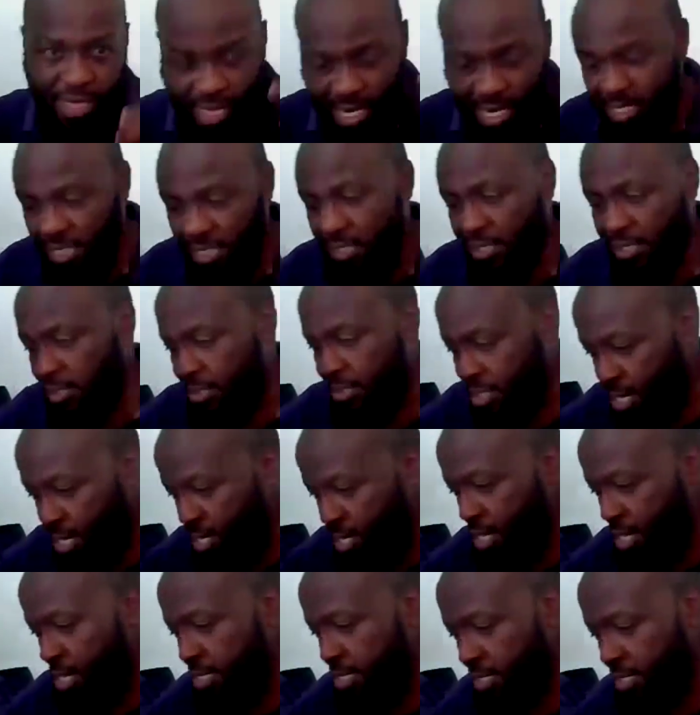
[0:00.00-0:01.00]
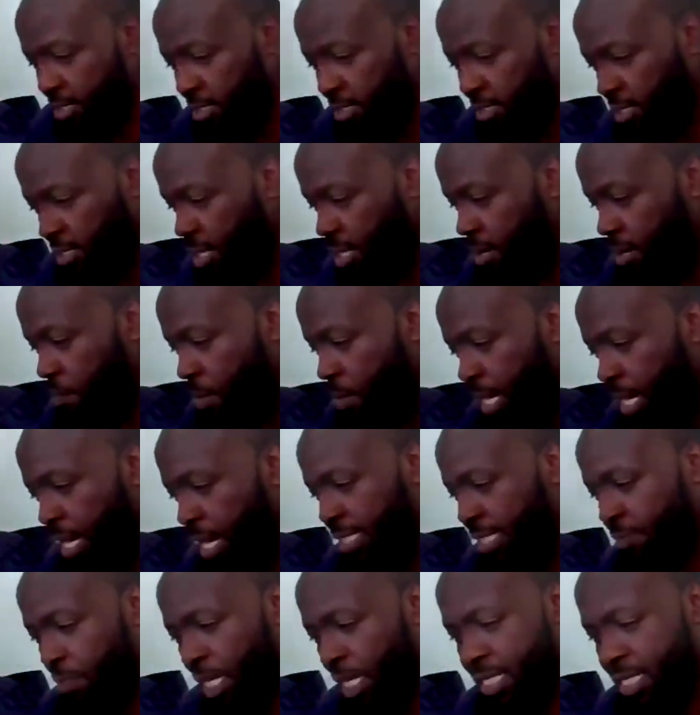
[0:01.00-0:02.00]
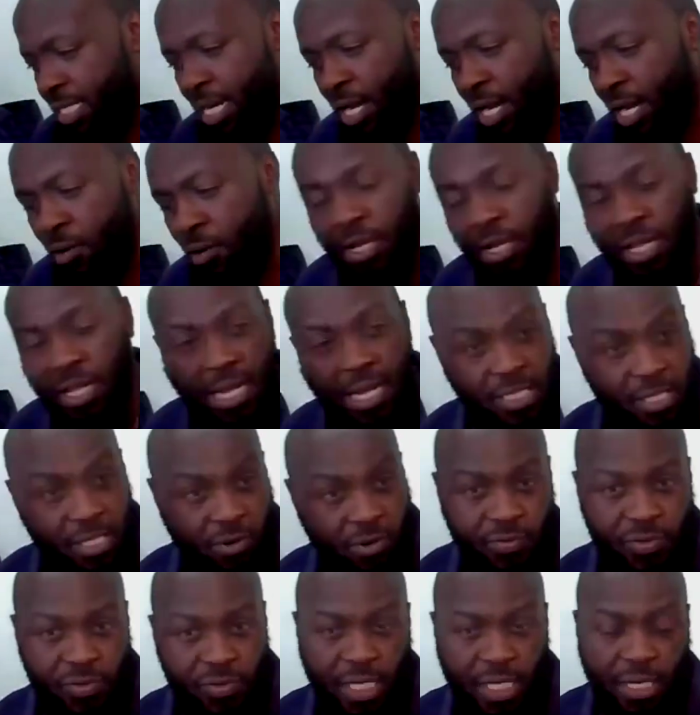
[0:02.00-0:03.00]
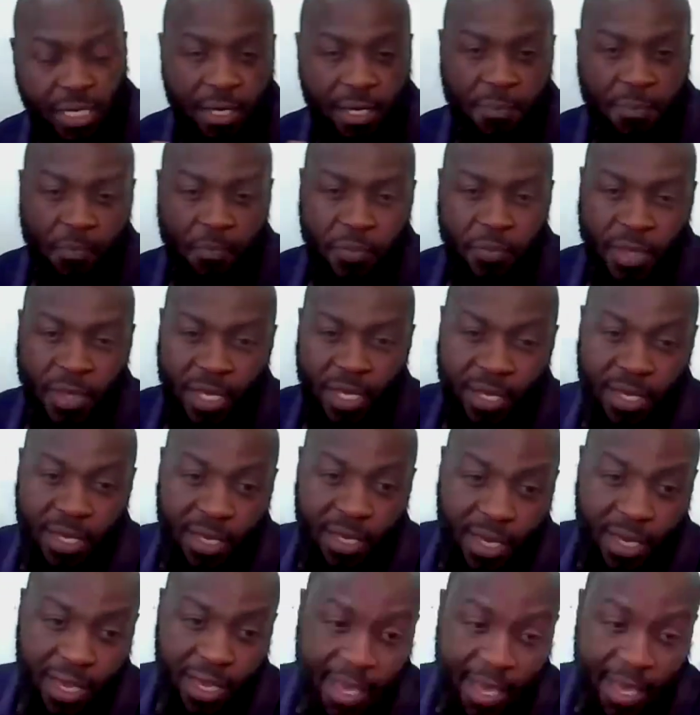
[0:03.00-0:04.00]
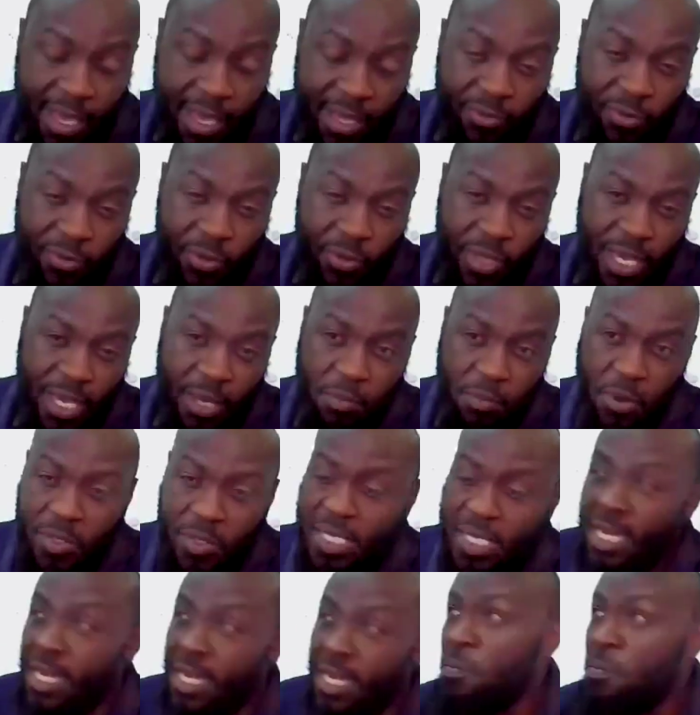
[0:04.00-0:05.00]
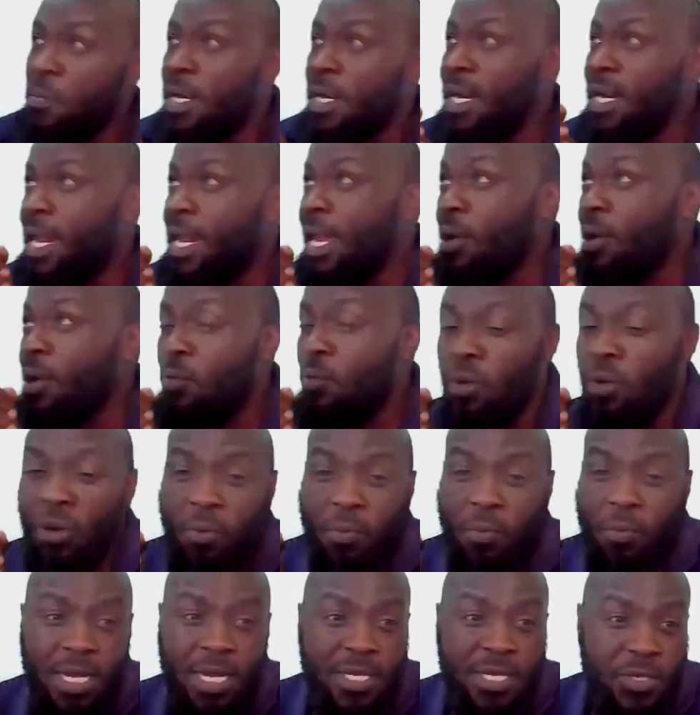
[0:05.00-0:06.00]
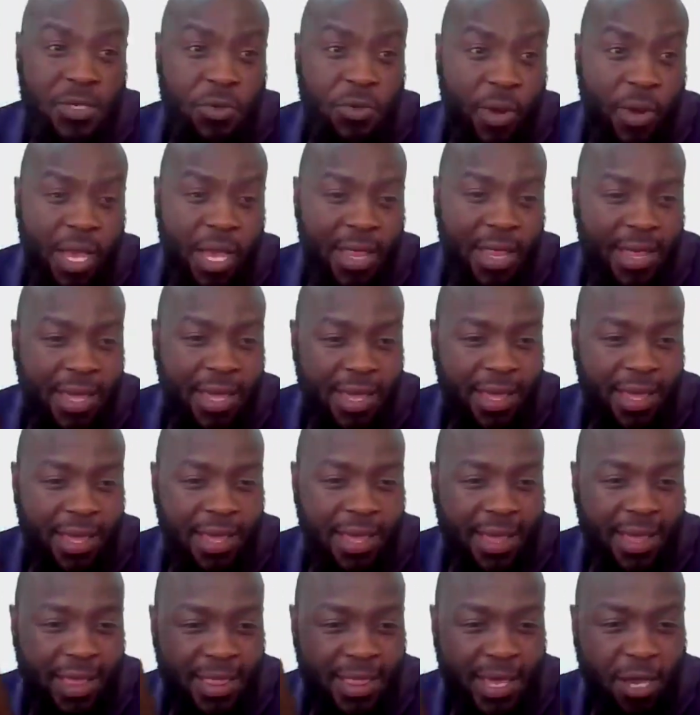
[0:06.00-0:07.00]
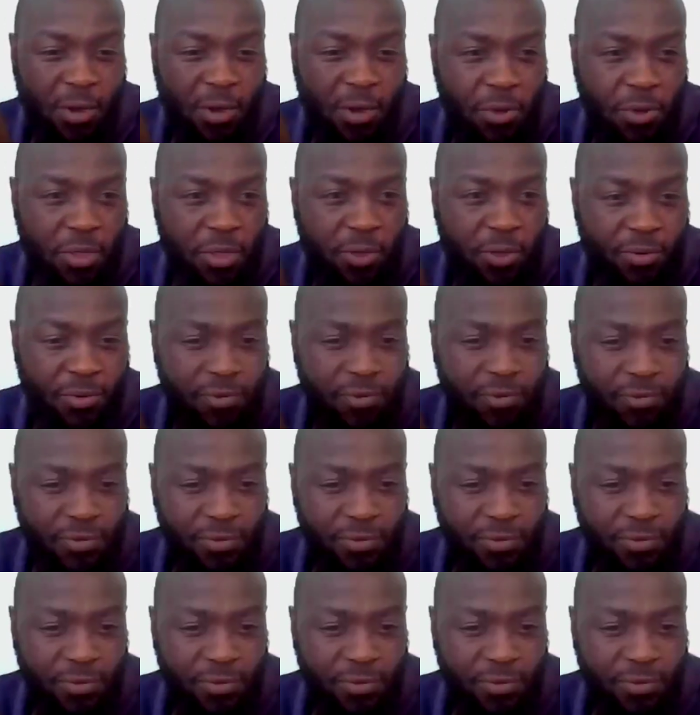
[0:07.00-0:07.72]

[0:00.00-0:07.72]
that is the main aspect around that. You have seen, if you think about a company like Walmart, where the growth of